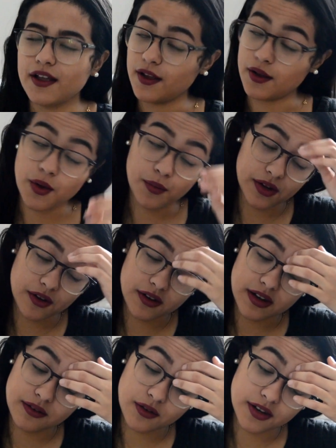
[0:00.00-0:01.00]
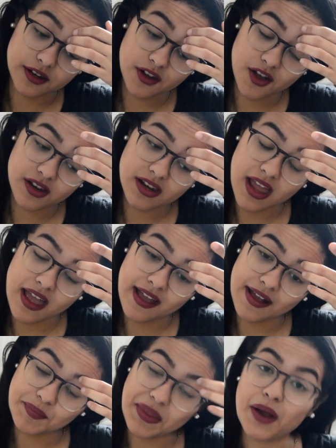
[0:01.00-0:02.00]
going on and on and on,
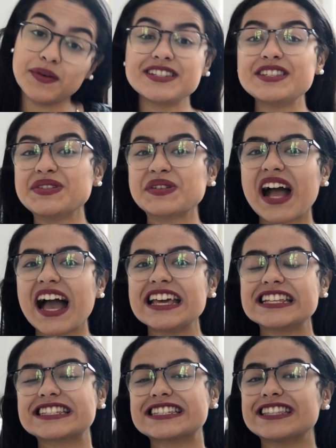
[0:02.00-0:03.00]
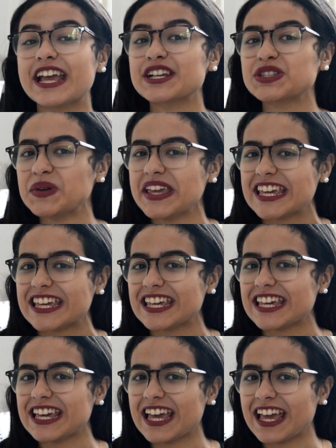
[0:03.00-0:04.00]
I will see you guys next week.
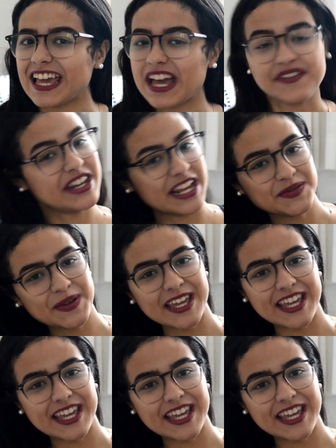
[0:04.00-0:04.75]
Have a nice week